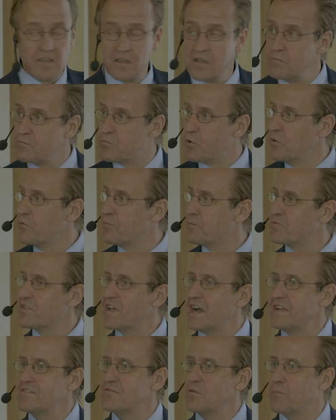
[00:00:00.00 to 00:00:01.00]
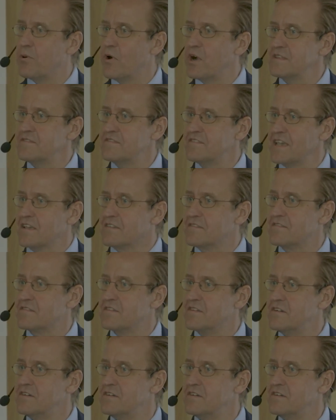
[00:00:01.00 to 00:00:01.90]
improve psi to 0.6.